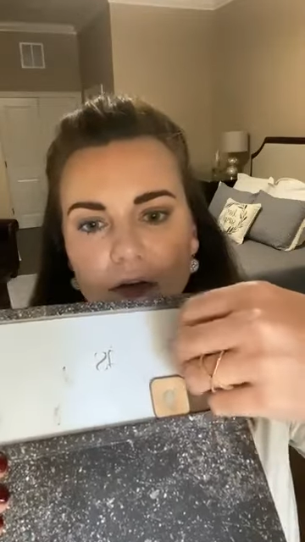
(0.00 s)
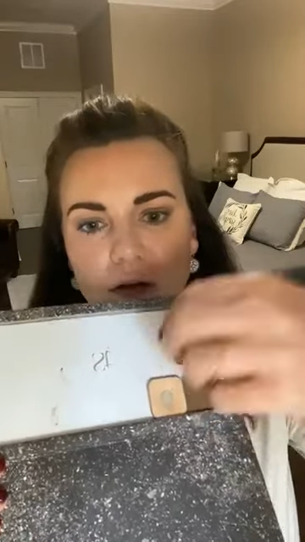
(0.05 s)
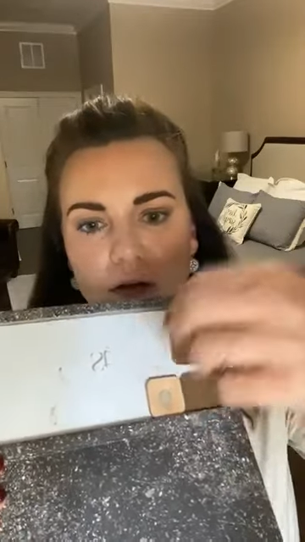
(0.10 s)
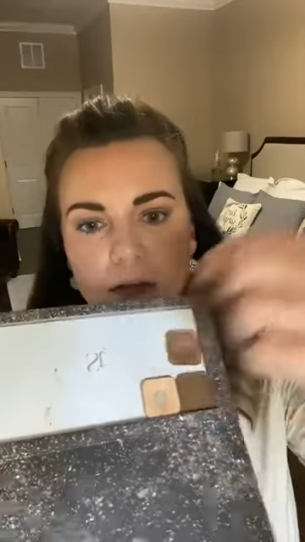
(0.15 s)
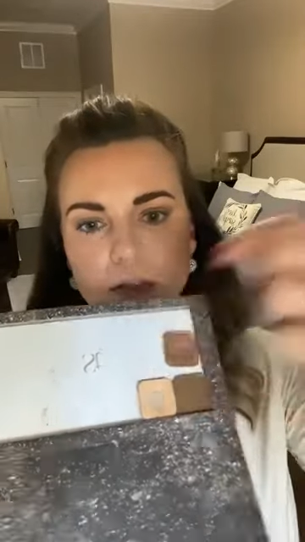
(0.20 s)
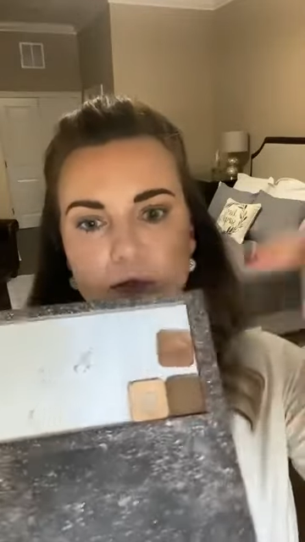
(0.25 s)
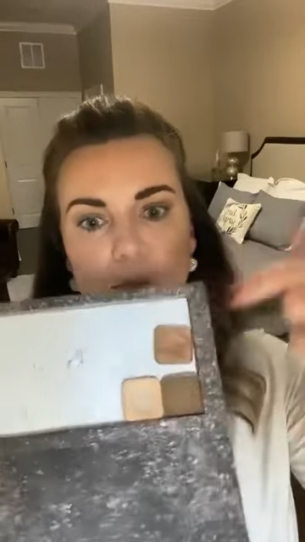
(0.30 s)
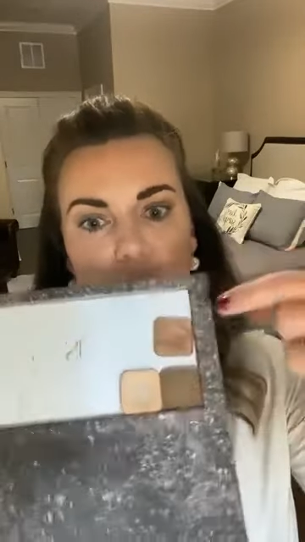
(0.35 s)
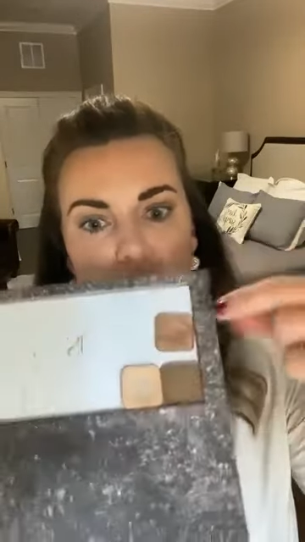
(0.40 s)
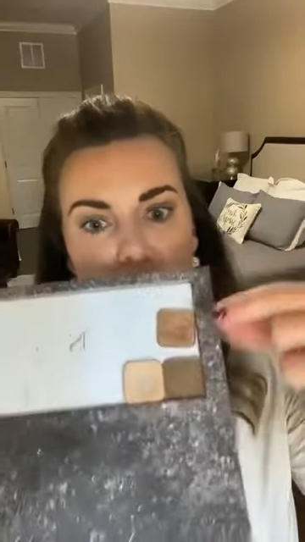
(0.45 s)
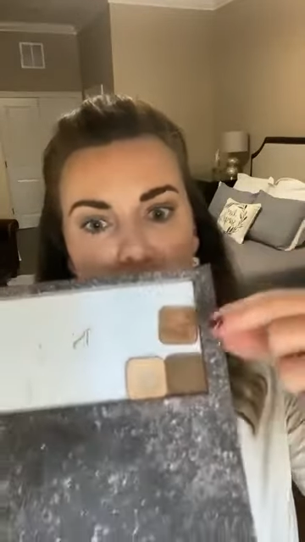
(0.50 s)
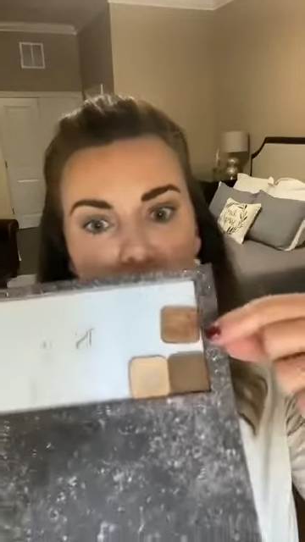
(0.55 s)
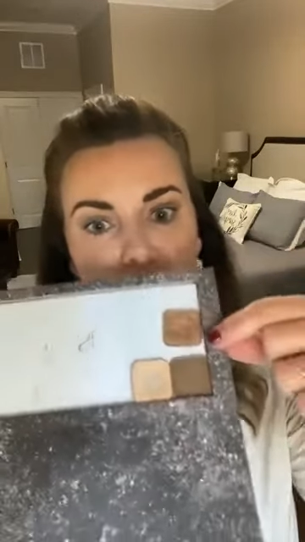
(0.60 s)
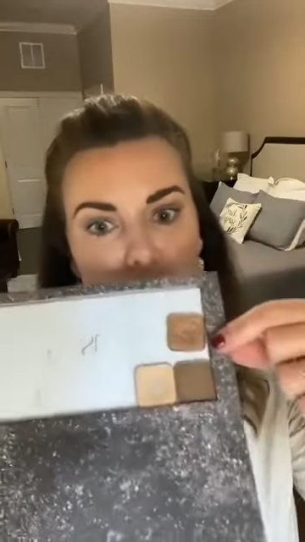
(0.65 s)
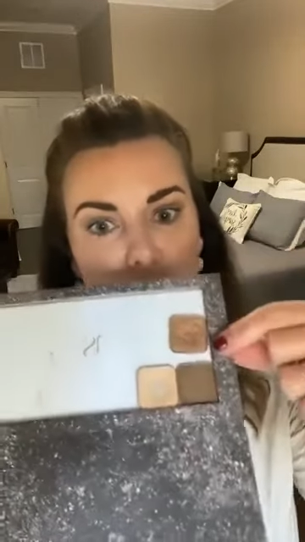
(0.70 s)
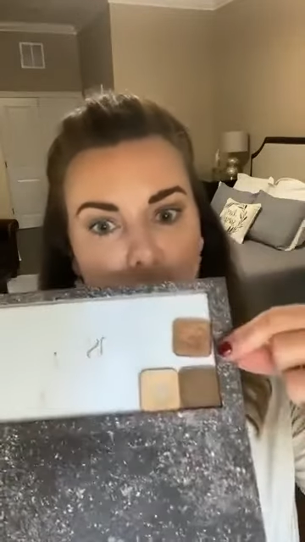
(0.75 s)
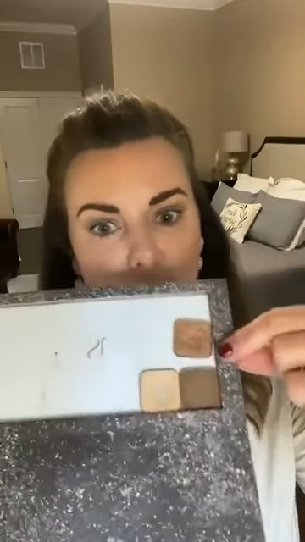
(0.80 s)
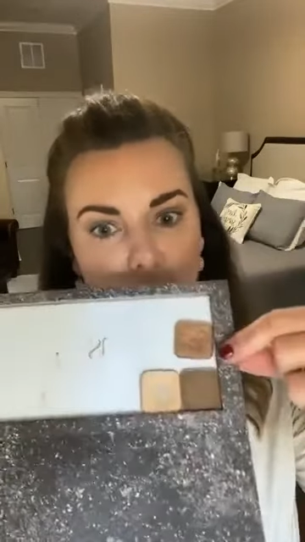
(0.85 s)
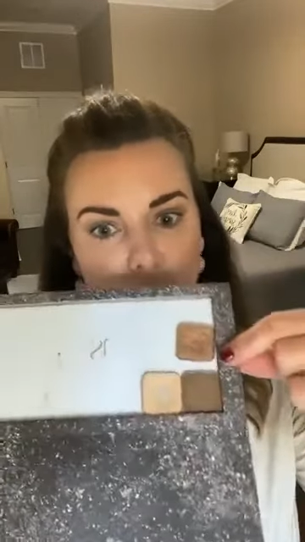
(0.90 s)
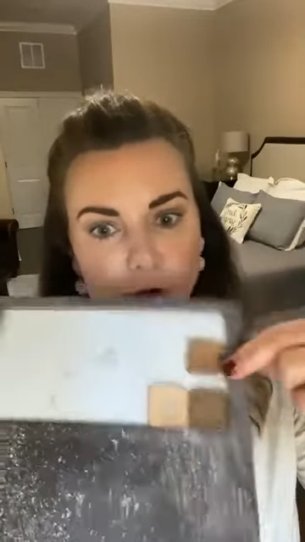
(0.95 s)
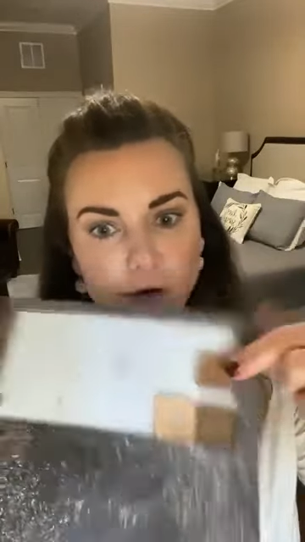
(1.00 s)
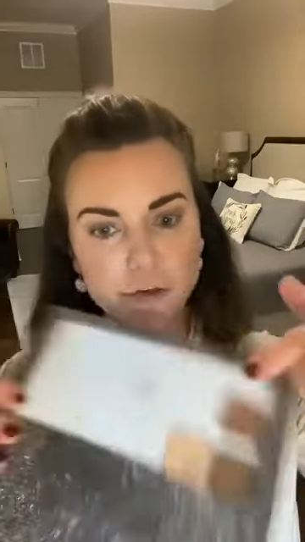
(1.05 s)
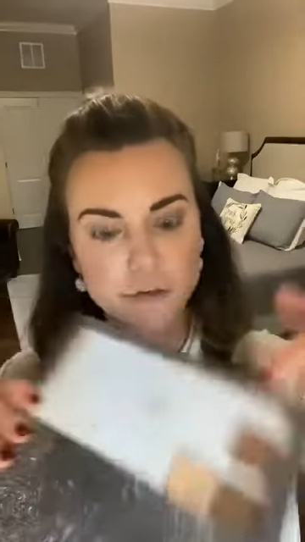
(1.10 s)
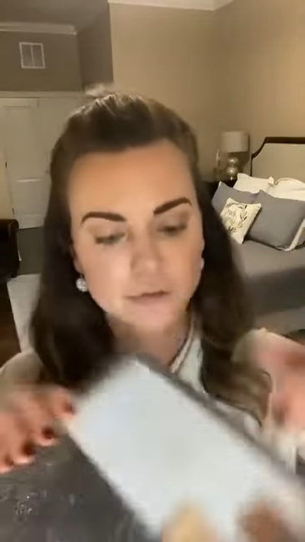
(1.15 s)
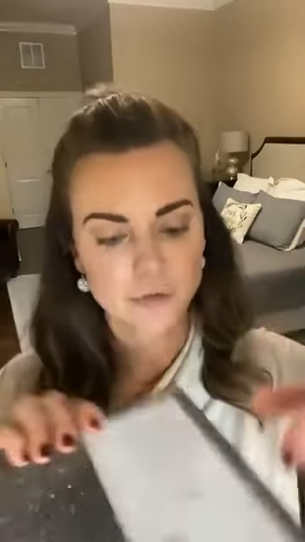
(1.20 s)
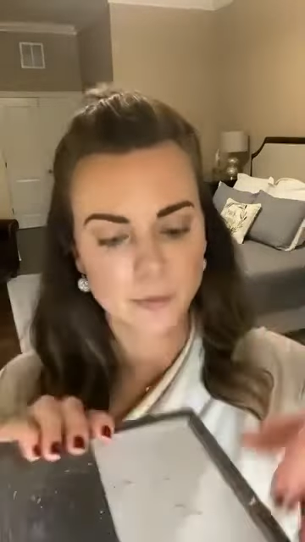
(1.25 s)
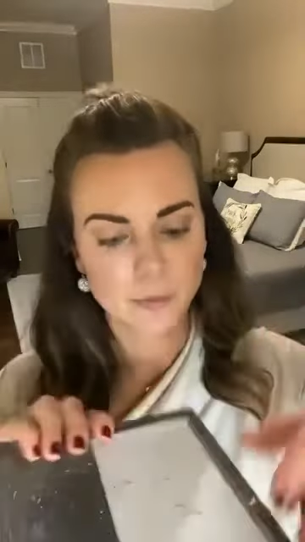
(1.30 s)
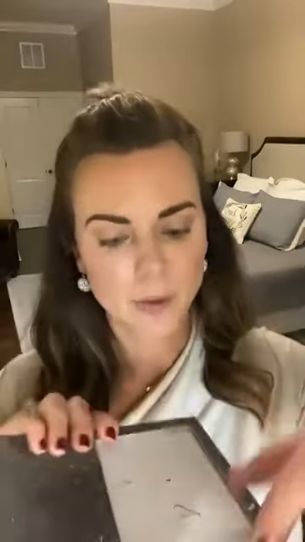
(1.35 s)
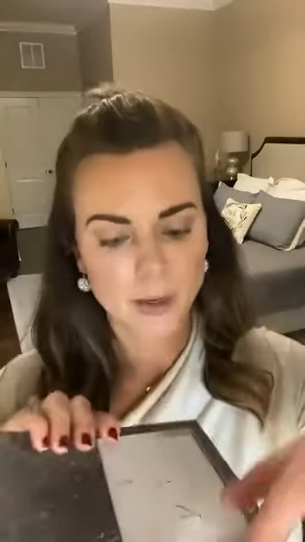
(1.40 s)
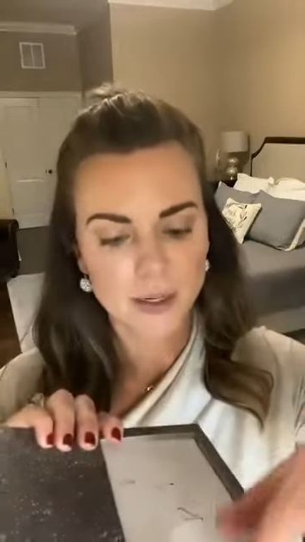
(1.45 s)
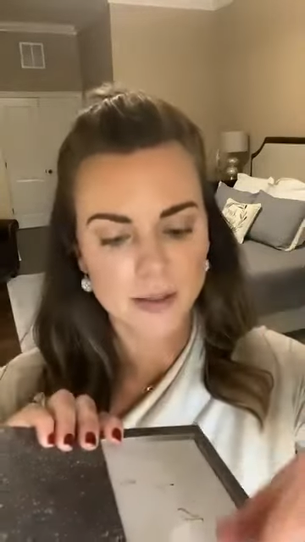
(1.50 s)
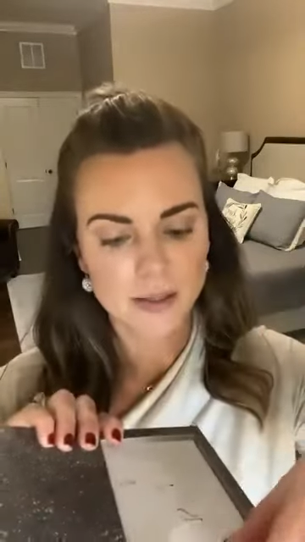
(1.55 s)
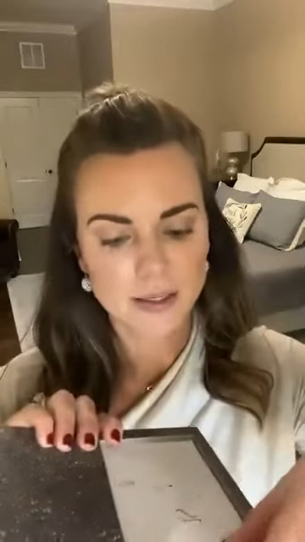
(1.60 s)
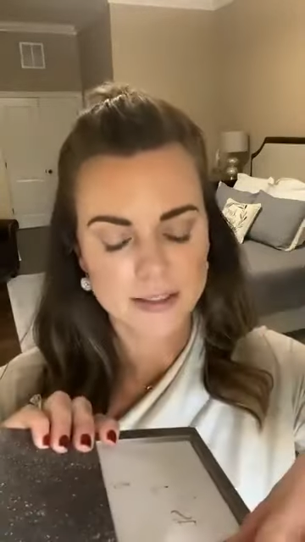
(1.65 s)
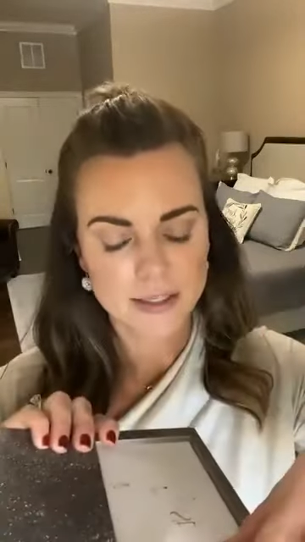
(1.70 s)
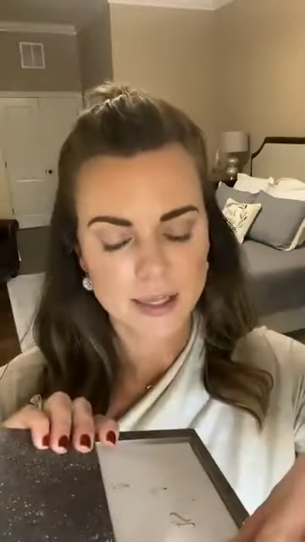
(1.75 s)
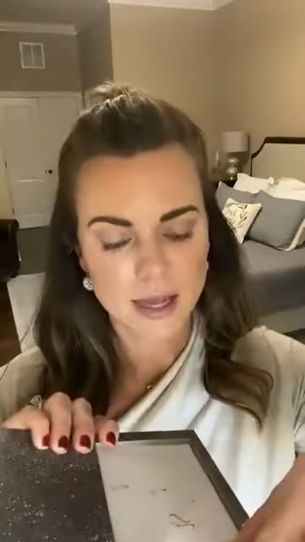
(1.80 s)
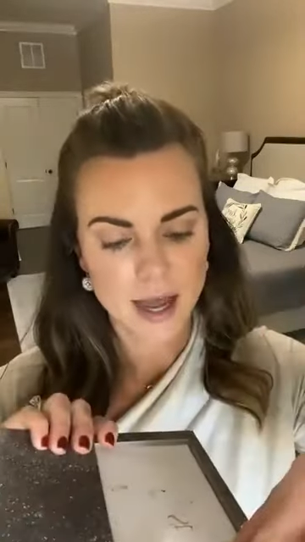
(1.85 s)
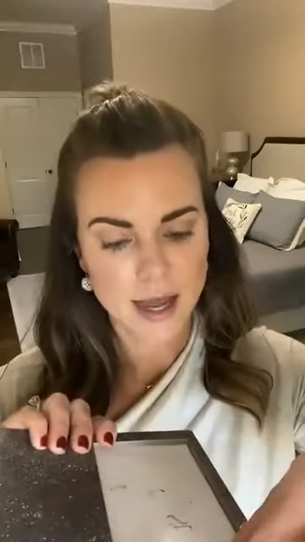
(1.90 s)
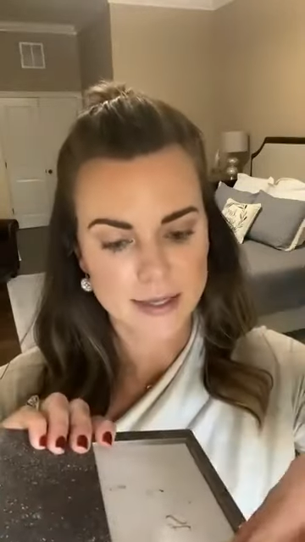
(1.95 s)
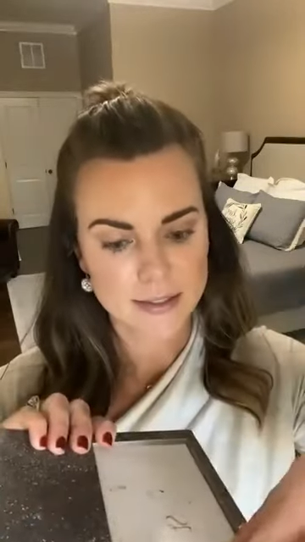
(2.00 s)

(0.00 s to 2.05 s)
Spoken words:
$12 for one of these guys